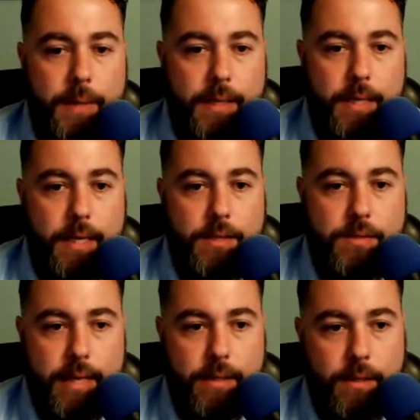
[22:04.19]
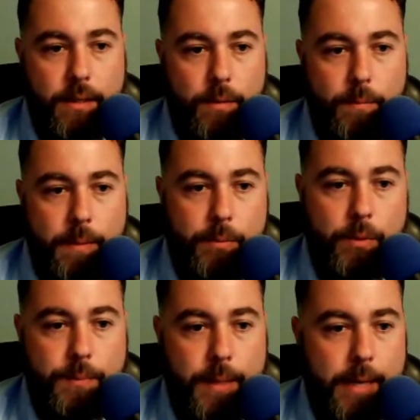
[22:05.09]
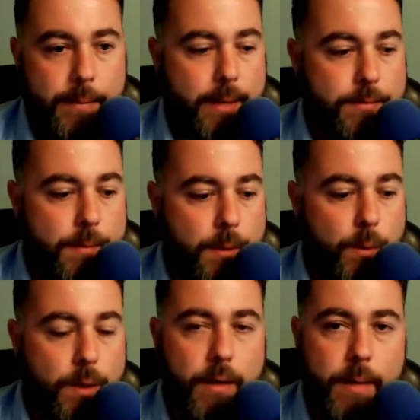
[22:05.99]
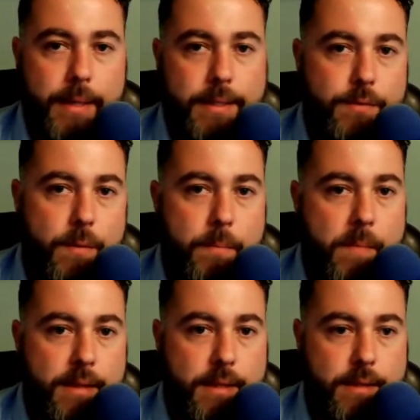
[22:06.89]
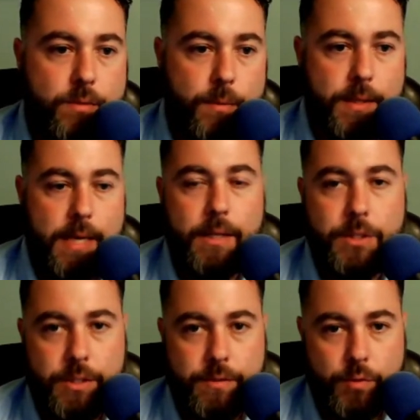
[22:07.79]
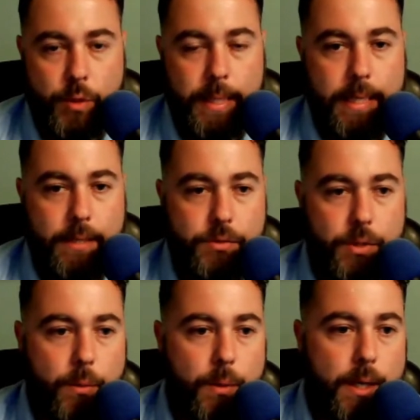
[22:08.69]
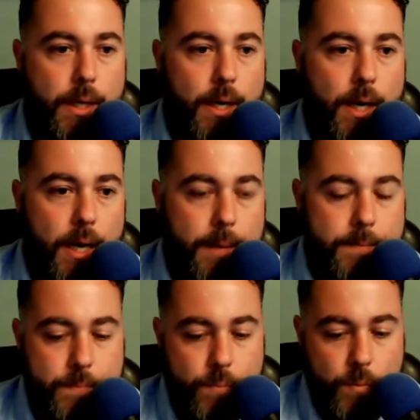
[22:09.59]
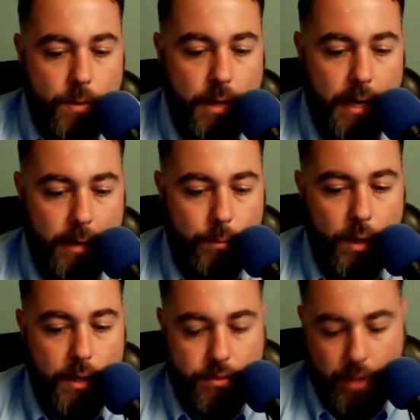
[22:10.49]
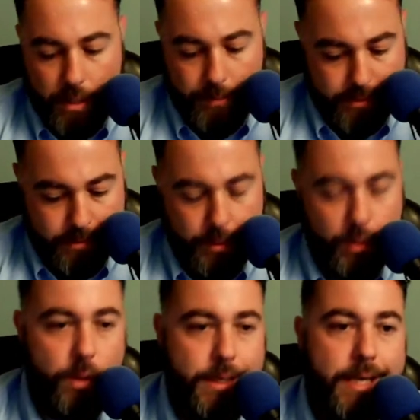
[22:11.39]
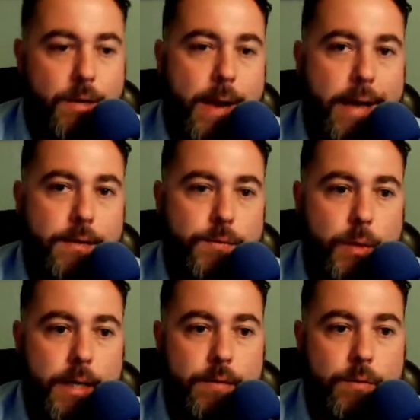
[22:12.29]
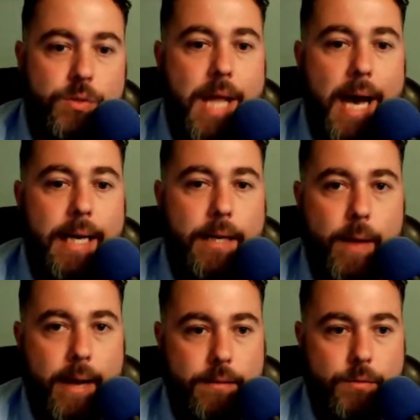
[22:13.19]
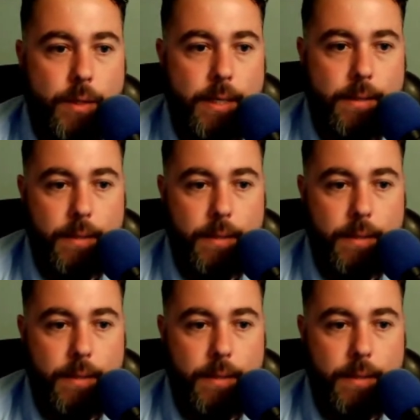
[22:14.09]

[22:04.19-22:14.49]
thing is that people have been coming up to me wondering about different methods or methodologies of training. So I want to talk about something called interactive training versus non-interactive training.